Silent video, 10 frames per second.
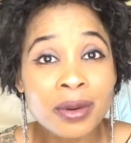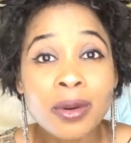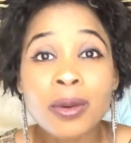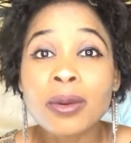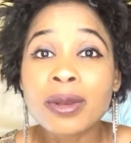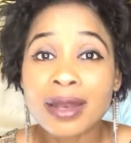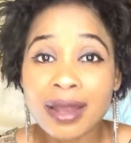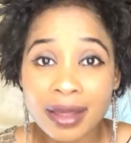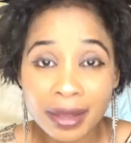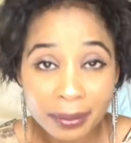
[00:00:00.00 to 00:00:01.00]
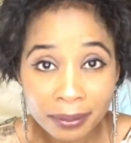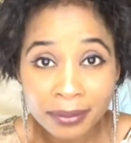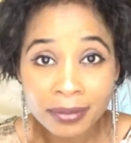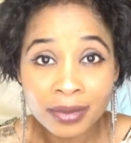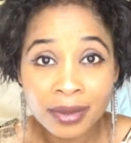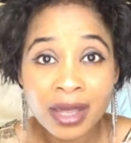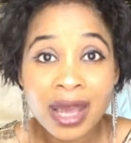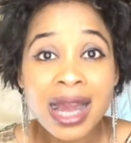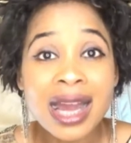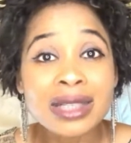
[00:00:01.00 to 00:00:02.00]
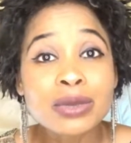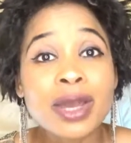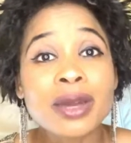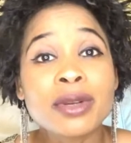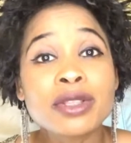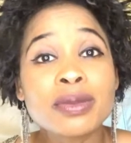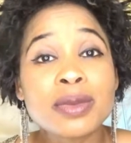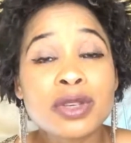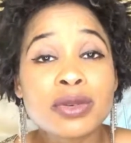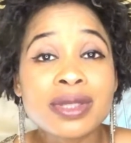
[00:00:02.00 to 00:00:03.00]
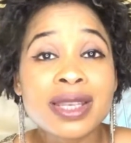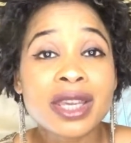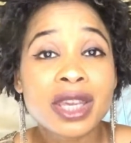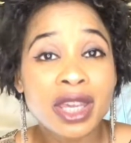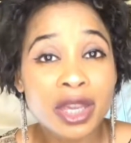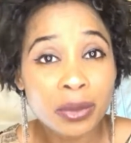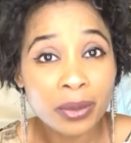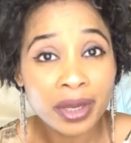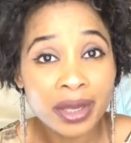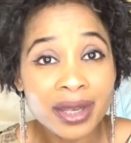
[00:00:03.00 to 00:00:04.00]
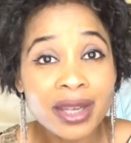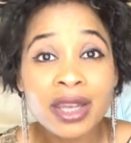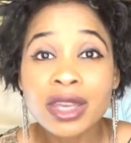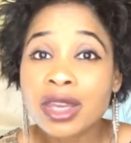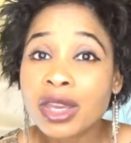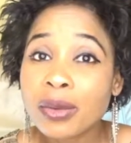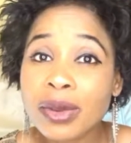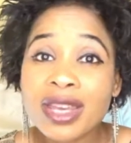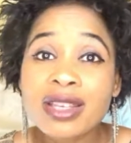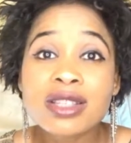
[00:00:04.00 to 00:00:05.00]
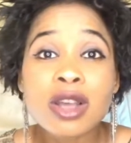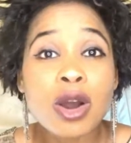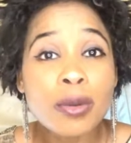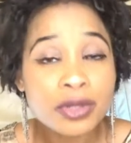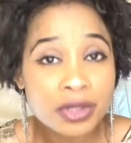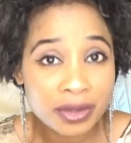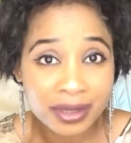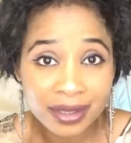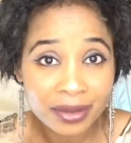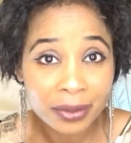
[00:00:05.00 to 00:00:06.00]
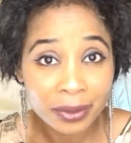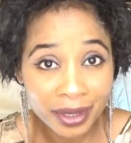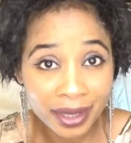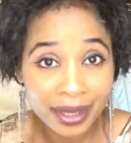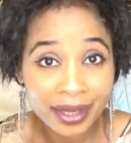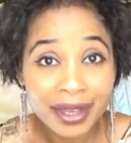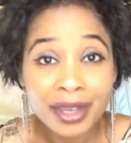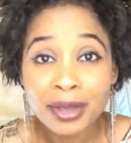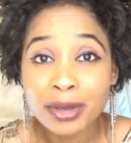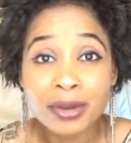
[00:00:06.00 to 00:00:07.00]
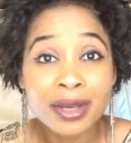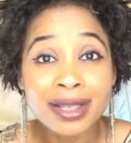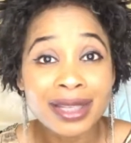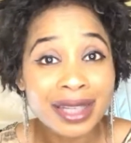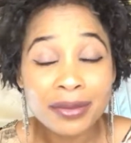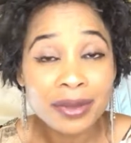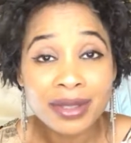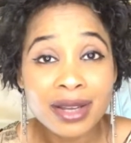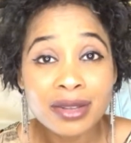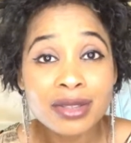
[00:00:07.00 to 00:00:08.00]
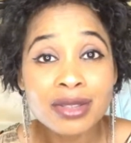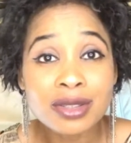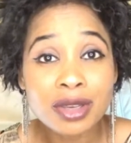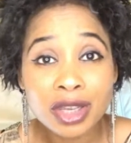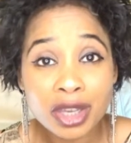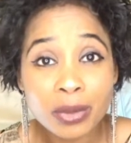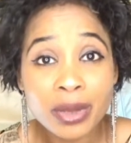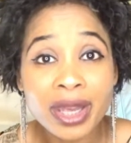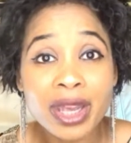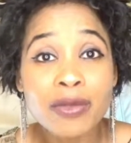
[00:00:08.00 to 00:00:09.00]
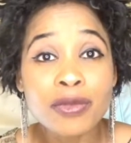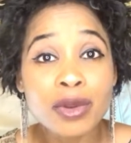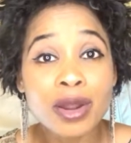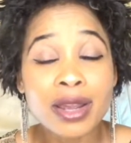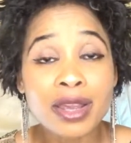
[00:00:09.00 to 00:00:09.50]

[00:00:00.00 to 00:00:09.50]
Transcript: or lime, and we are going to be using kiwi. Kiwi is optional, okay? You can live without kiwi. If you're